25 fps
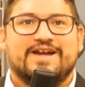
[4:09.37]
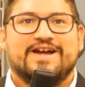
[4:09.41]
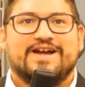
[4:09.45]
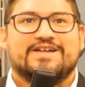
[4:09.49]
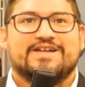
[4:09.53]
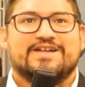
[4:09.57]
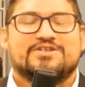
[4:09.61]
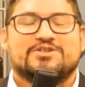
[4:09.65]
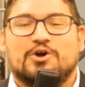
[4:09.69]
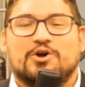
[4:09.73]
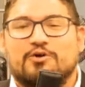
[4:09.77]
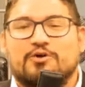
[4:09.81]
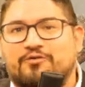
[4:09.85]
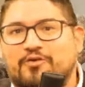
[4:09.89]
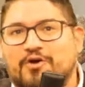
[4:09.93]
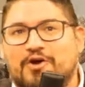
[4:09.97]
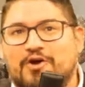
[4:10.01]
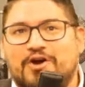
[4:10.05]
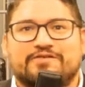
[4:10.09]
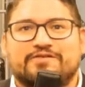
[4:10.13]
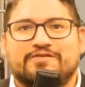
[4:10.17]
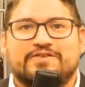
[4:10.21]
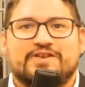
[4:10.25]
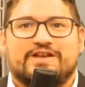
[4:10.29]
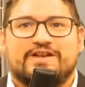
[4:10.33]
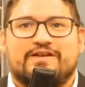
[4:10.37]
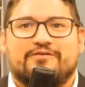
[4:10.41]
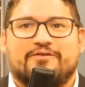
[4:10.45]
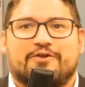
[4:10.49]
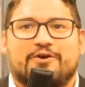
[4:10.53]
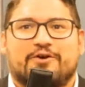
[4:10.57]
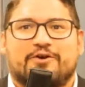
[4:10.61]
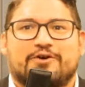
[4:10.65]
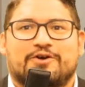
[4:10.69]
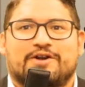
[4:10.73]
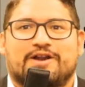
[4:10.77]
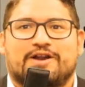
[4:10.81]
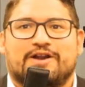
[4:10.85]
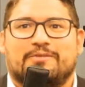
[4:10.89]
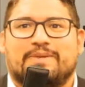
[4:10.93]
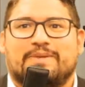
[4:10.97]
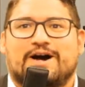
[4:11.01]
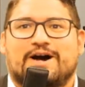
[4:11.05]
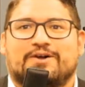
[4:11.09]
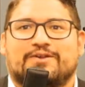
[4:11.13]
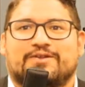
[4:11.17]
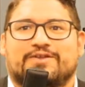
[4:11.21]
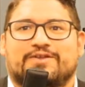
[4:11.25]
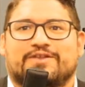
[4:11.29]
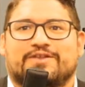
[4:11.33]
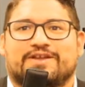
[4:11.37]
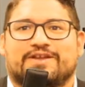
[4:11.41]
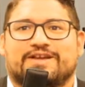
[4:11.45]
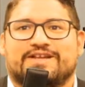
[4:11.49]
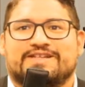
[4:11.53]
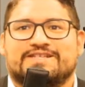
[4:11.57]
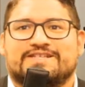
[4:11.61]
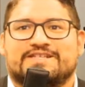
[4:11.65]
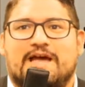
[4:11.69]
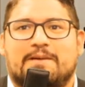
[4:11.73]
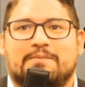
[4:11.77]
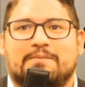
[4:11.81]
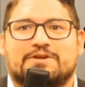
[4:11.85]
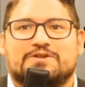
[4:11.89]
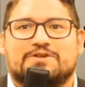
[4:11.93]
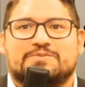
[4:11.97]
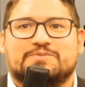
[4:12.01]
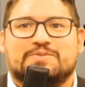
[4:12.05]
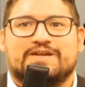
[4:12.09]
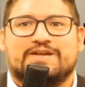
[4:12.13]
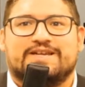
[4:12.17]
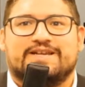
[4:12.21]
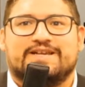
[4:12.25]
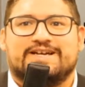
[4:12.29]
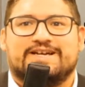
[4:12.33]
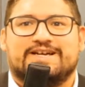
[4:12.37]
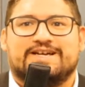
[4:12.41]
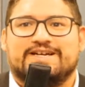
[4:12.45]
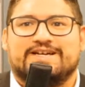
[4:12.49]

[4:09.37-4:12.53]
So far, everything I've heard about the establishment,